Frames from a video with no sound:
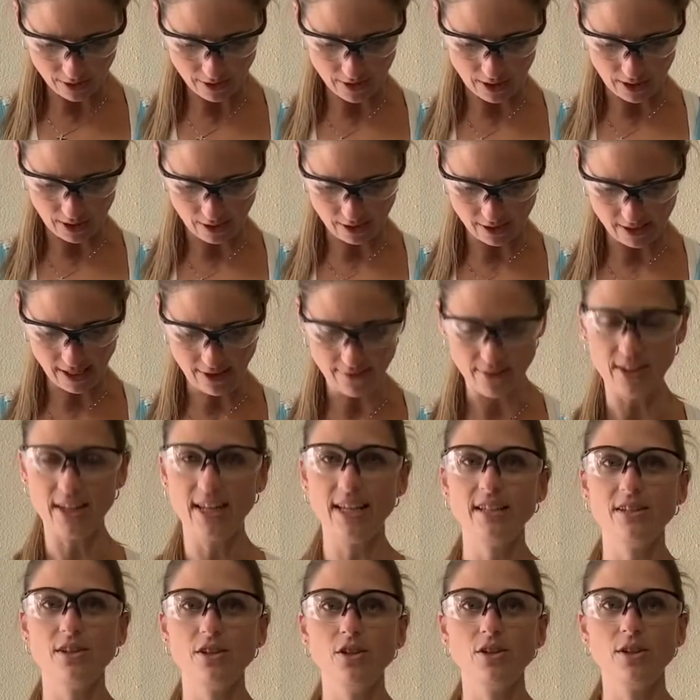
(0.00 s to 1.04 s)
than our
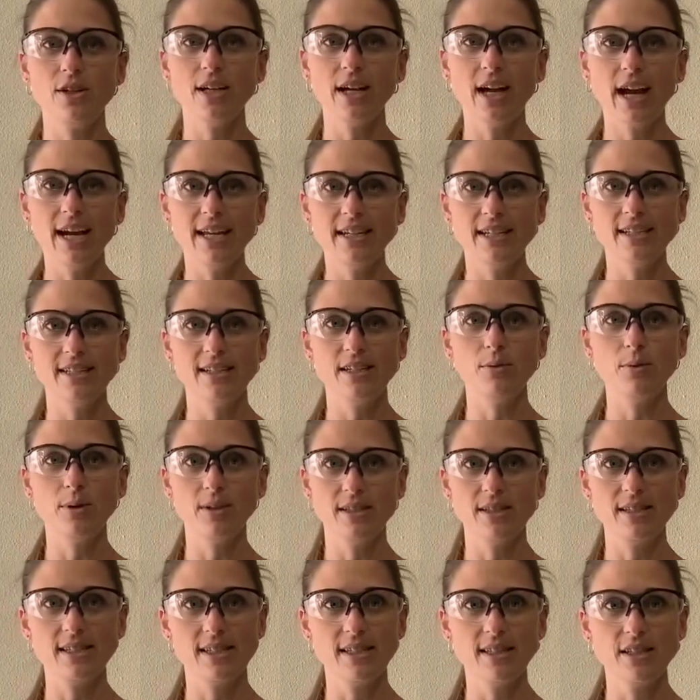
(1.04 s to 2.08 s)
7/8, so you can kind of see
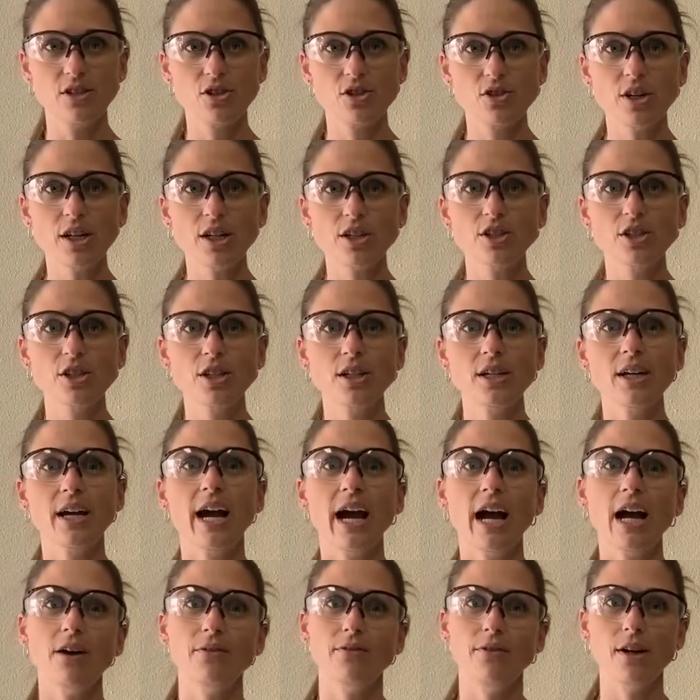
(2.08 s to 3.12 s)
once it's in the structure
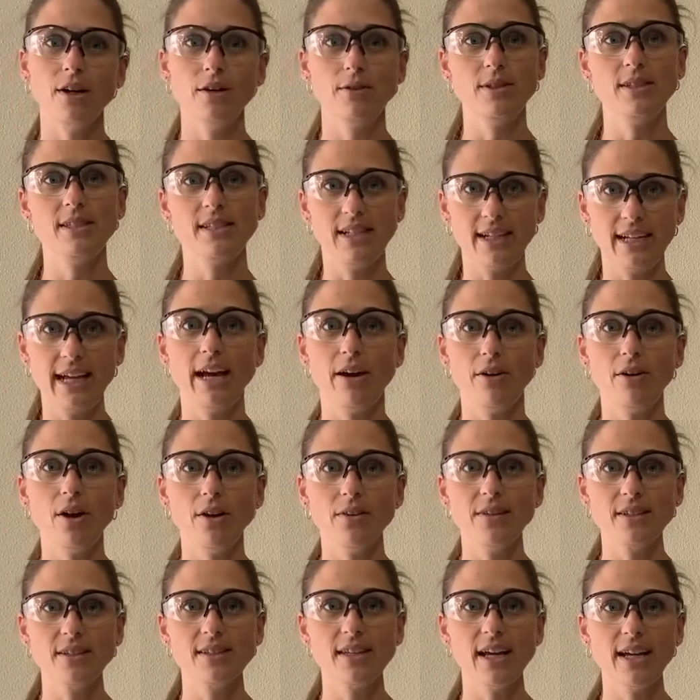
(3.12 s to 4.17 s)
how far it would stick out
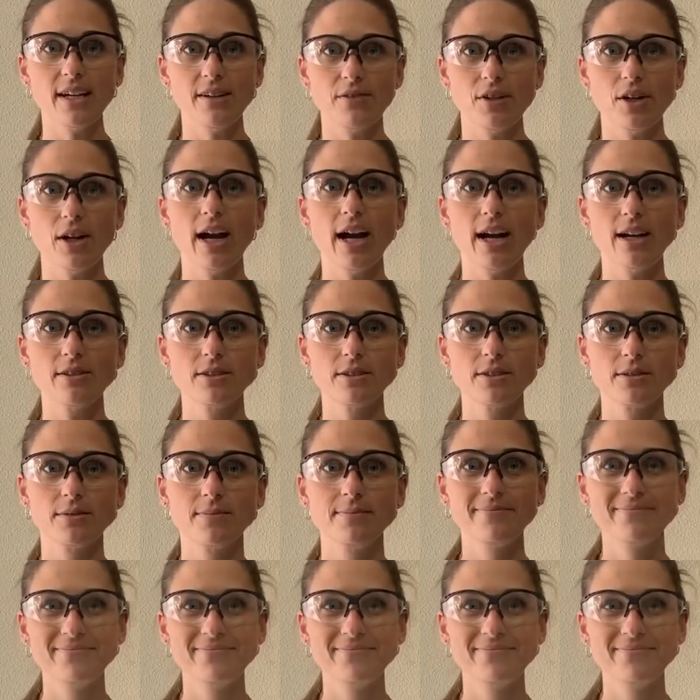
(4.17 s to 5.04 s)
on the side of your house.